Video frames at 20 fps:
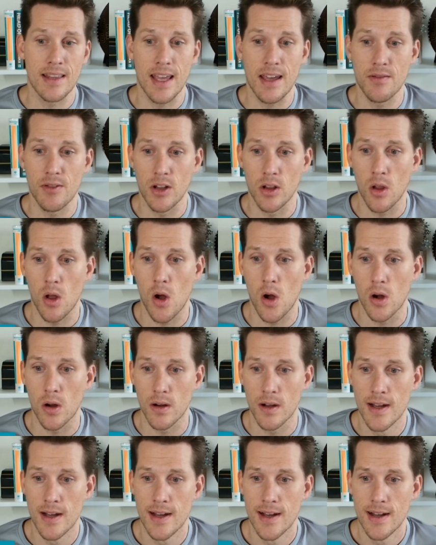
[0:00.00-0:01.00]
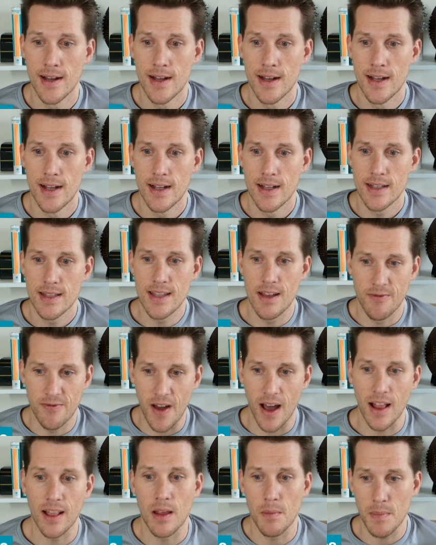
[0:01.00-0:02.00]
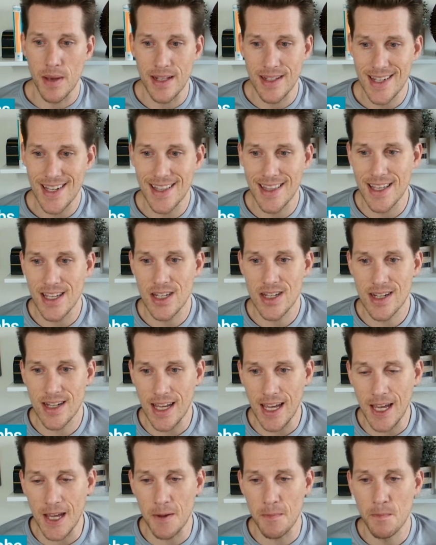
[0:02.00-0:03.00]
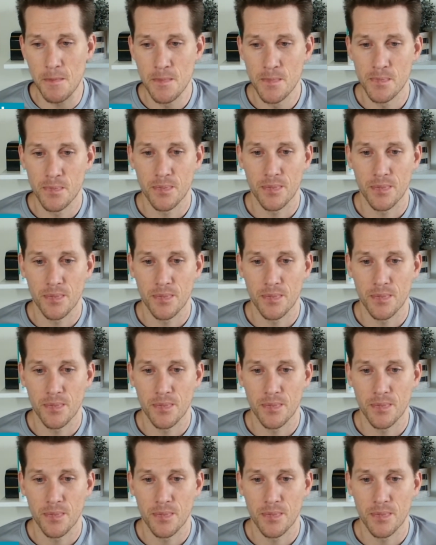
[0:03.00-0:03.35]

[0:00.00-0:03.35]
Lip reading: David Long development in this scheme,